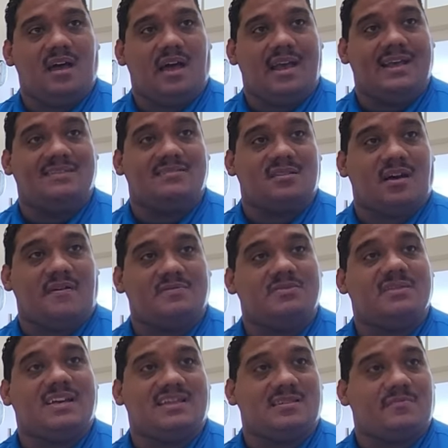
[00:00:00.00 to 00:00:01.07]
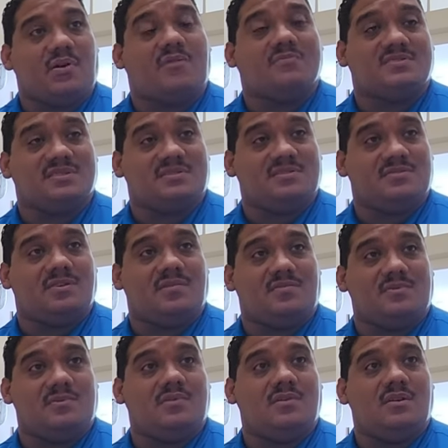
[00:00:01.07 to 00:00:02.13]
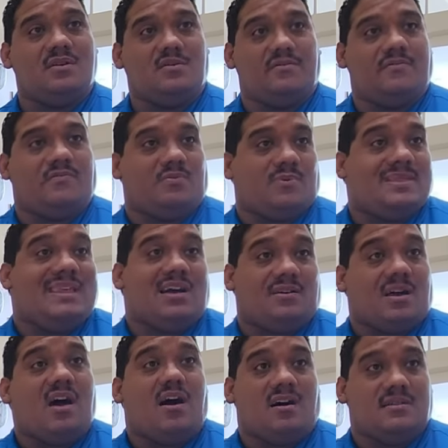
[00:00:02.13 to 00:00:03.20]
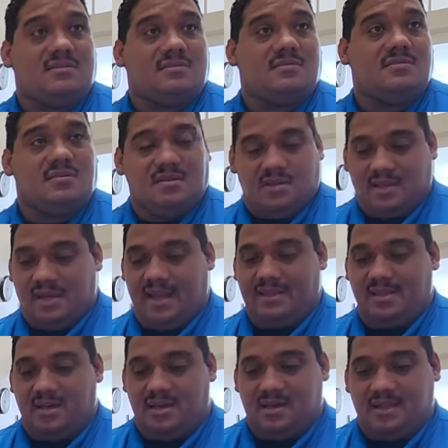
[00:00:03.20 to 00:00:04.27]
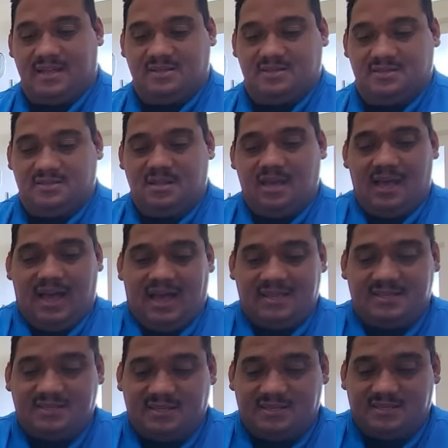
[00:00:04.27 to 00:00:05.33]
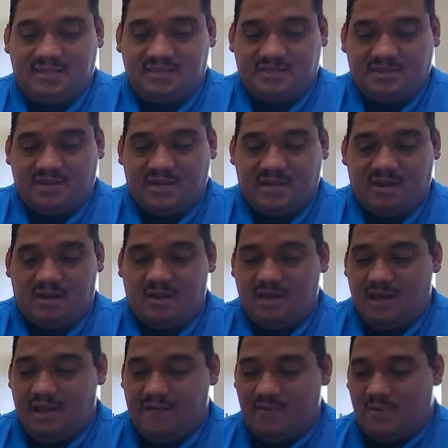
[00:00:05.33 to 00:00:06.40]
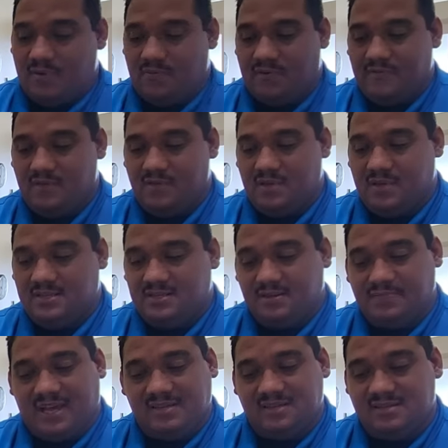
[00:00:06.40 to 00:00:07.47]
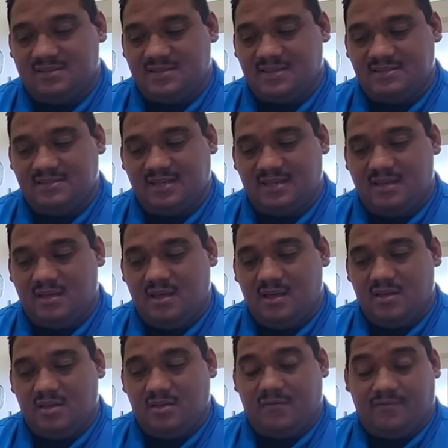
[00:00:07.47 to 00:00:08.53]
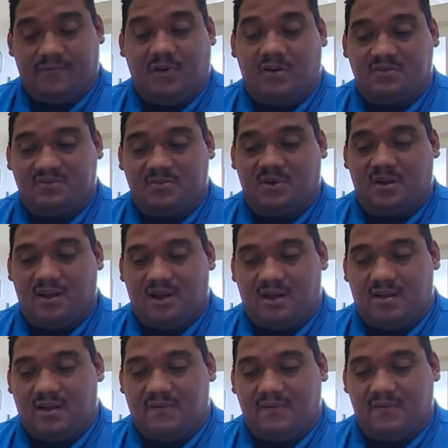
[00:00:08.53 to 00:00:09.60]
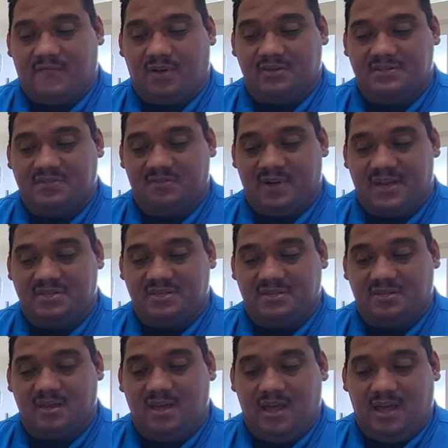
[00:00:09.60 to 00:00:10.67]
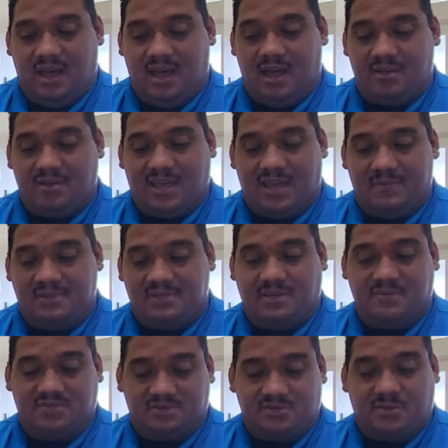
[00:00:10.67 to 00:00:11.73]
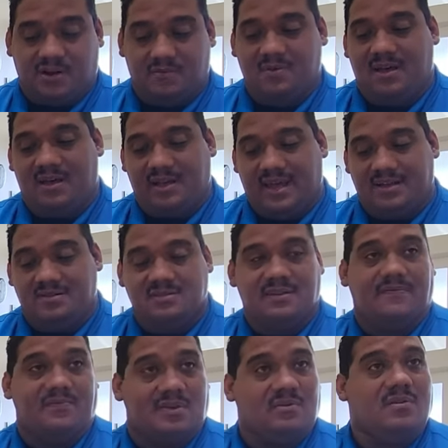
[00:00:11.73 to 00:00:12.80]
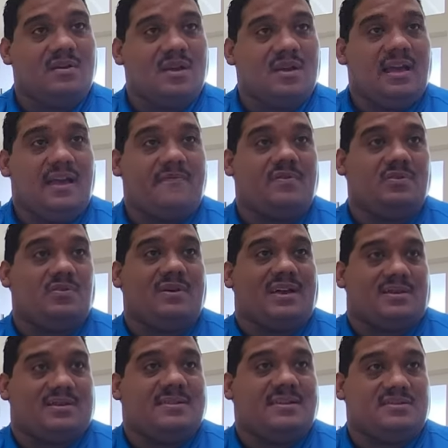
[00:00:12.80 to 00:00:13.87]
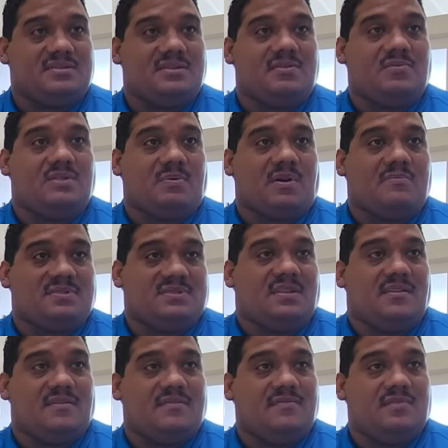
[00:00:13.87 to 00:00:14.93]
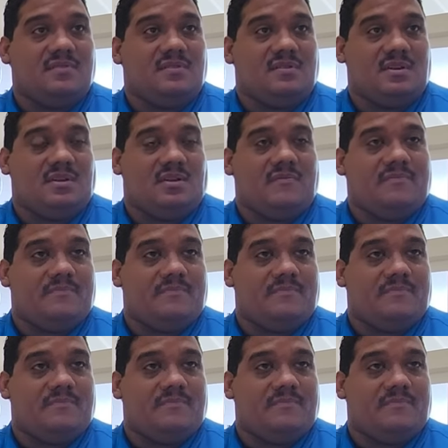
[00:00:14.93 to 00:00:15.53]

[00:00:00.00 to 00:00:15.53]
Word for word: against an officer to get the person in trouble without cause. Absolutely. And uh, that's just, I just need a signature here. If you want to review this, it basically says that you, false swearing or giving false information, uh, you can't be subject to criminal allegations if you if you're doing it intentionally with the purpose of you know,